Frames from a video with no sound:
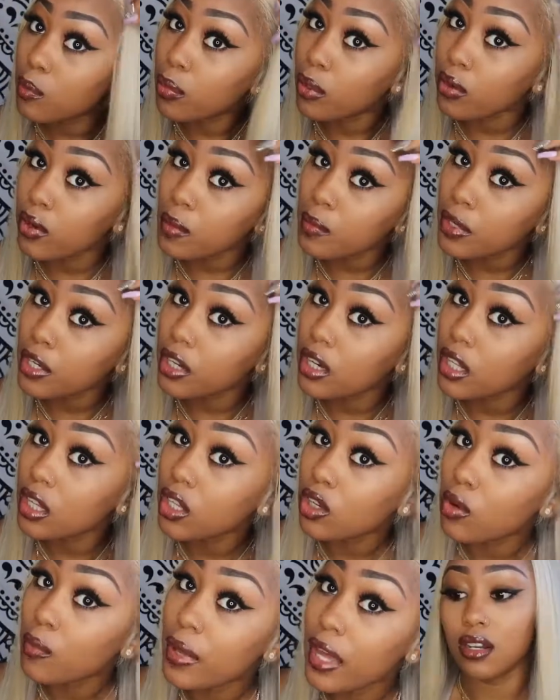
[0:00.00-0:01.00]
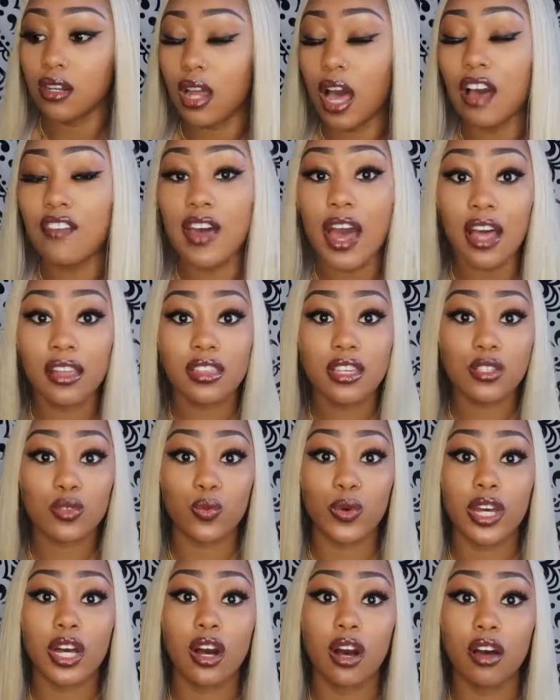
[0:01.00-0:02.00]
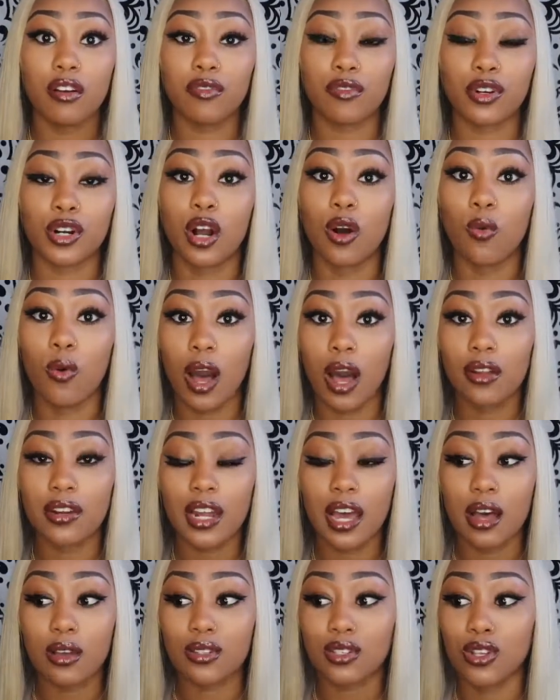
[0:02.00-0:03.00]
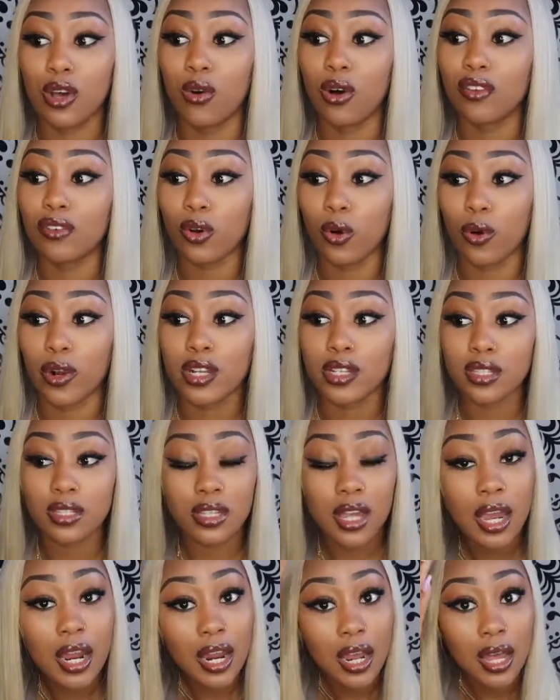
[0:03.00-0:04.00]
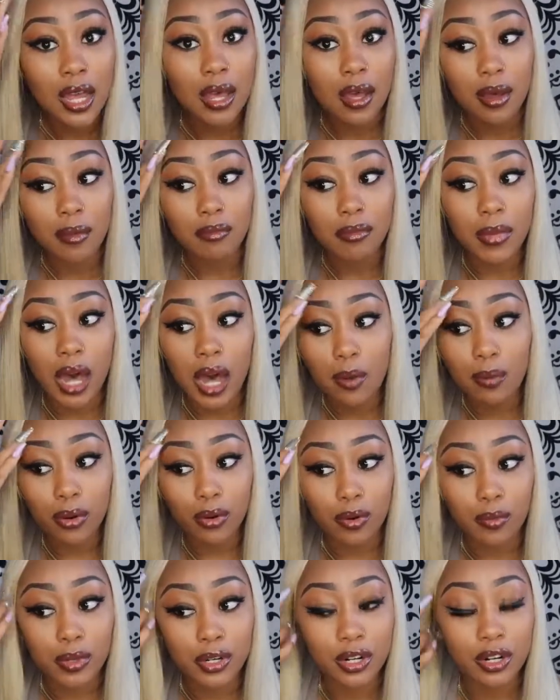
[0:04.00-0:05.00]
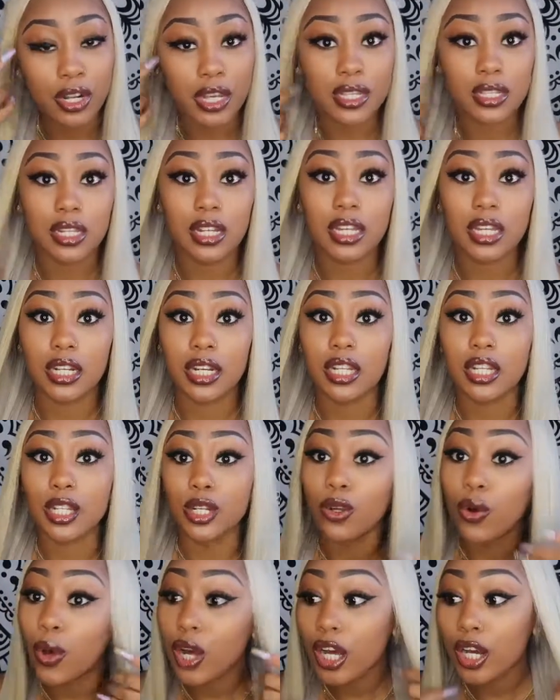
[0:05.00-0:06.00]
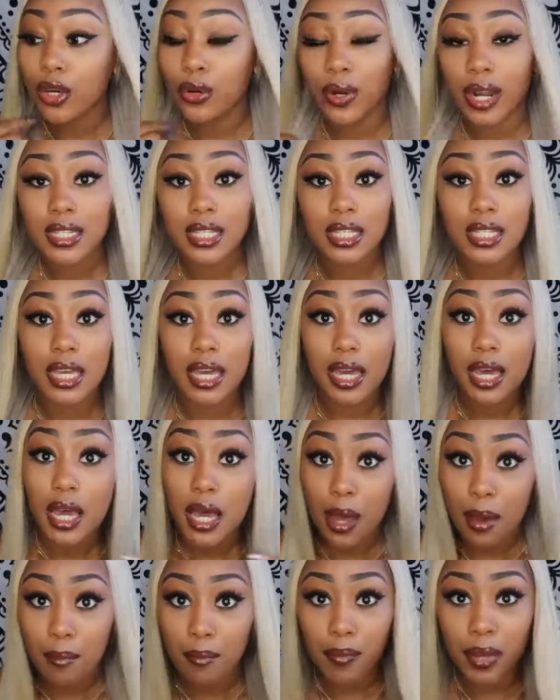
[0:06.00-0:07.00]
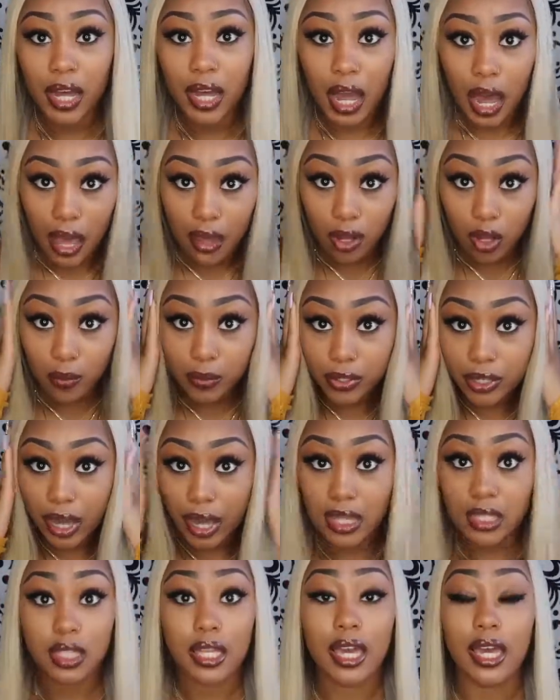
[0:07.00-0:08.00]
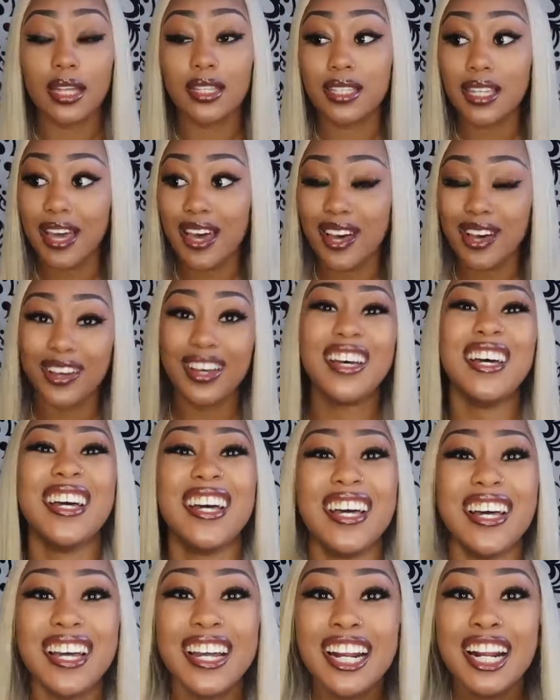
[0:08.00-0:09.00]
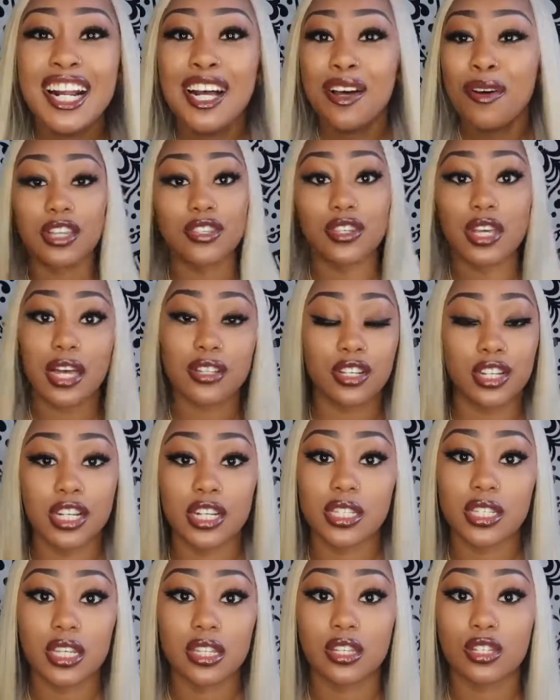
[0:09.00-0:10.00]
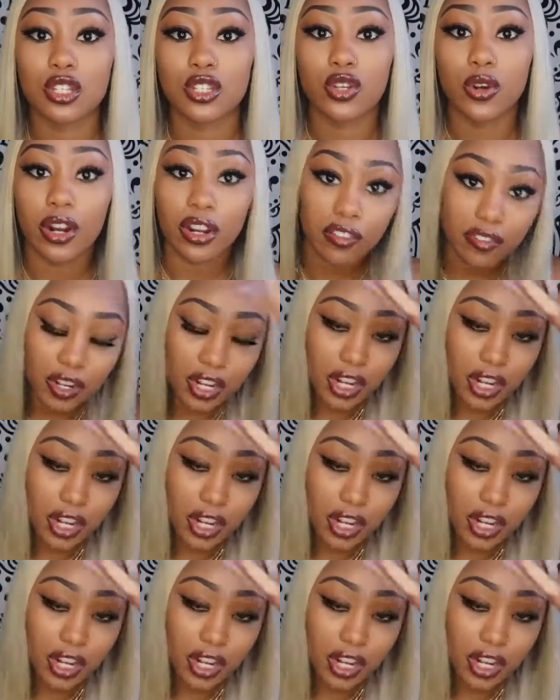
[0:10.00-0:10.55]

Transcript: perimeter a little bit. I've had this wig on for a while now, so of course my perimeter is looking a little crusty, but I hope you guys can't tell. As you guys are gonna see in the tutorial